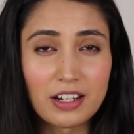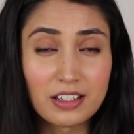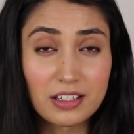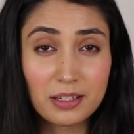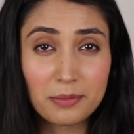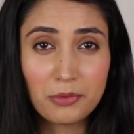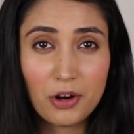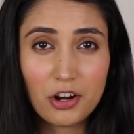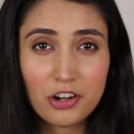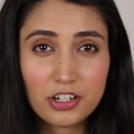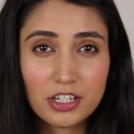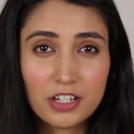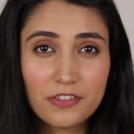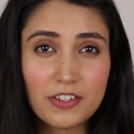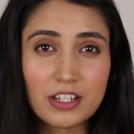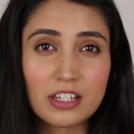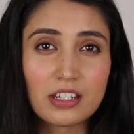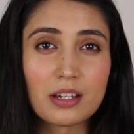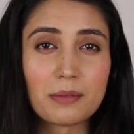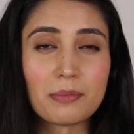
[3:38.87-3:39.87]
and it's a product
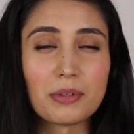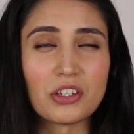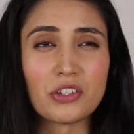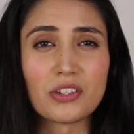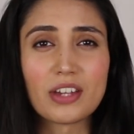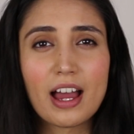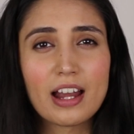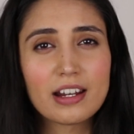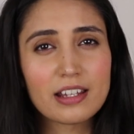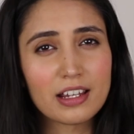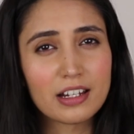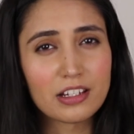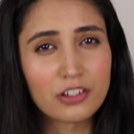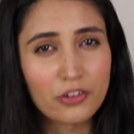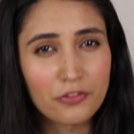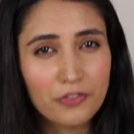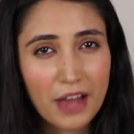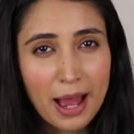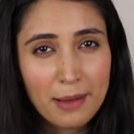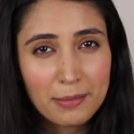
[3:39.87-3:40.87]
of India, but you can get it
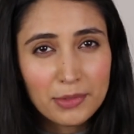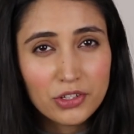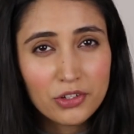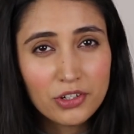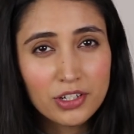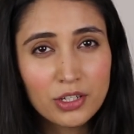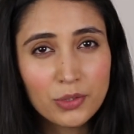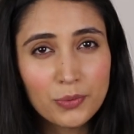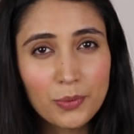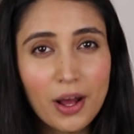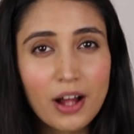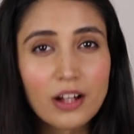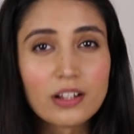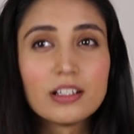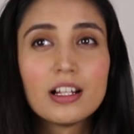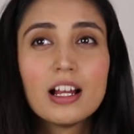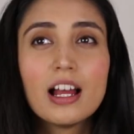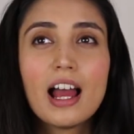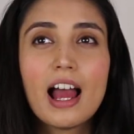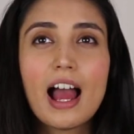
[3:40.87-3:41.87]
off Amazon as
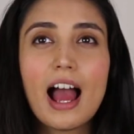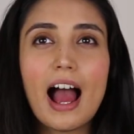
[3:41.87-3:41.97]
well.